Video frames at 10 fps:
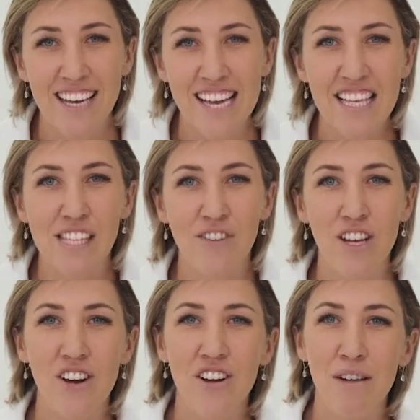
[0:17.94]
In this
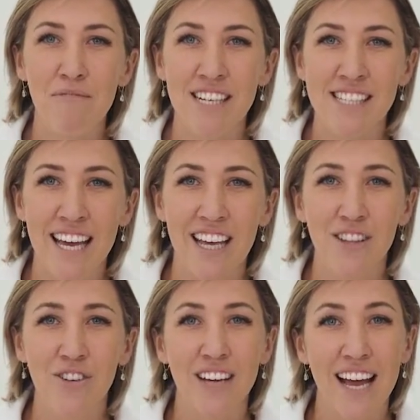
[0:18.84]
video, I'm going to take a
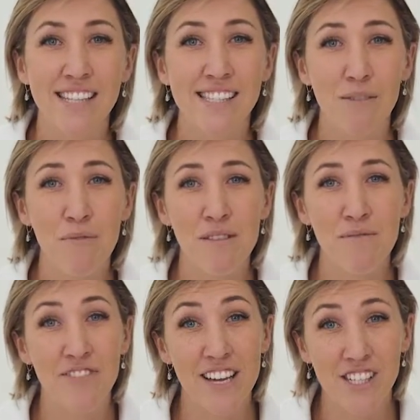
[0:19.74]
look at some of the
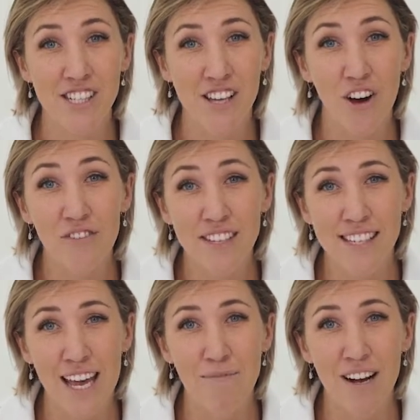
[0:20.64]
features of this
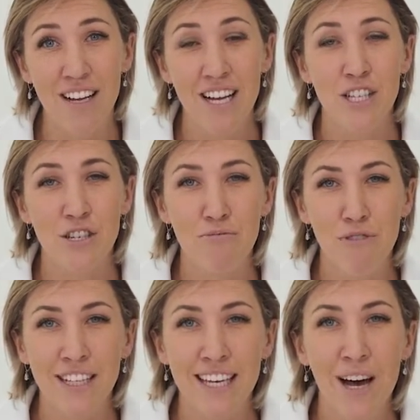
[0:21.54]
camera to
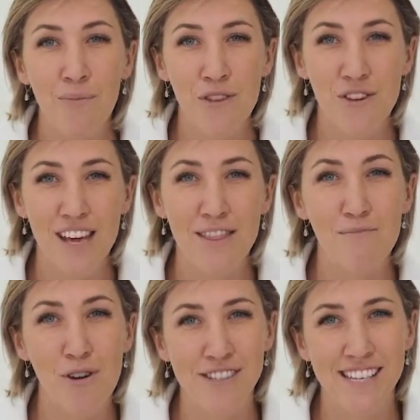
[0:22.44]
really help you get the
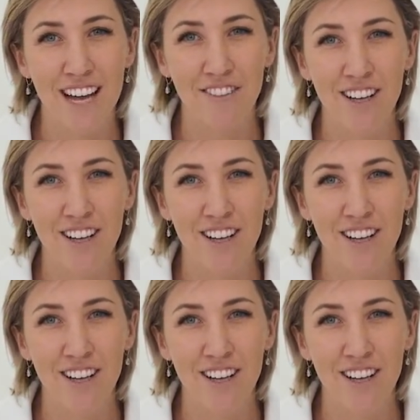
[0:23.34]
most out of